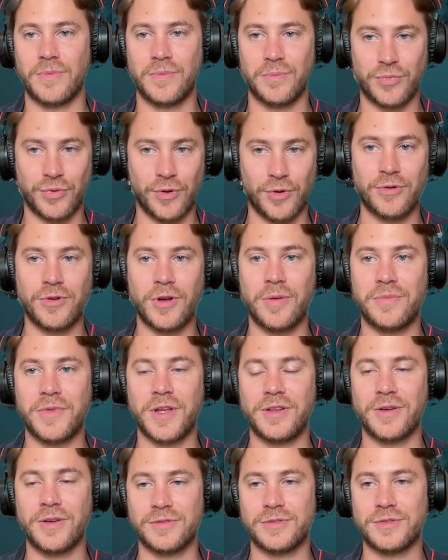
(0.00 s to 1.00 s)
program
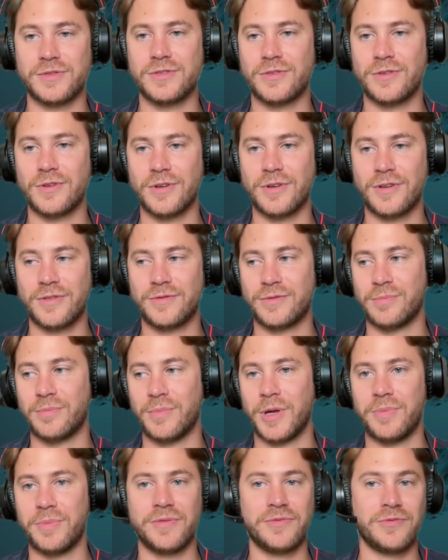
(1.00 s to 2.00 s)
that you undertook,
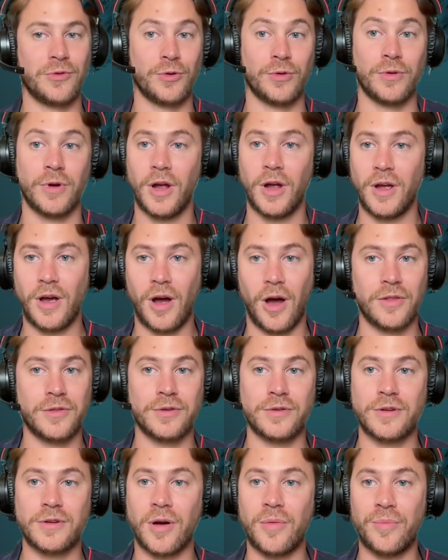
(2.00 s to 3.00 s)
maybe for
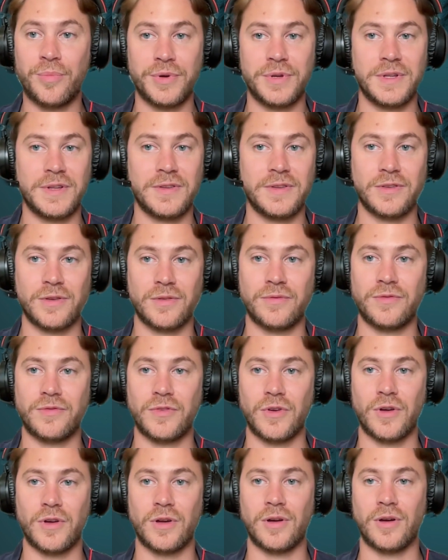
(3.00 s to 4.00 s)
other companies of
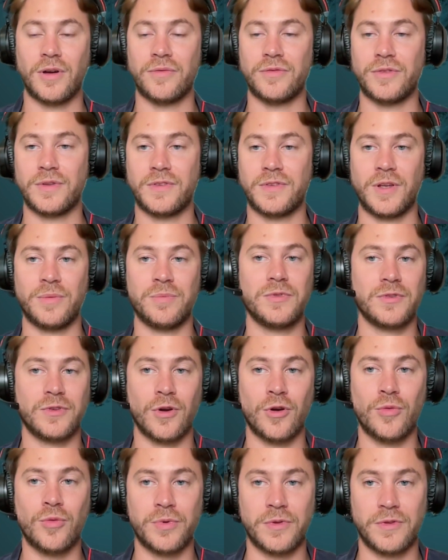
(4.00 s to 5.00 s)
the same
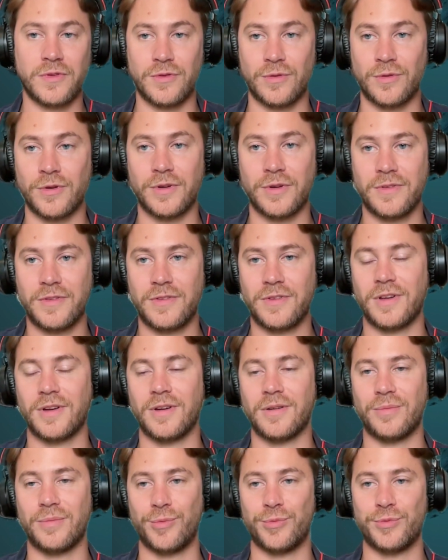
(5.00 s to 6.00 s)
scope as yours?
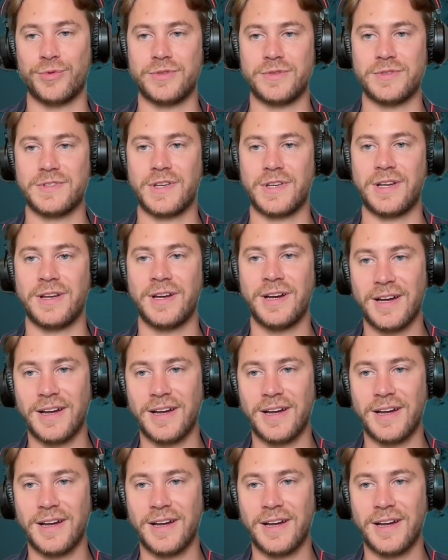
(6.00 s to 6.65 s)
What would you say?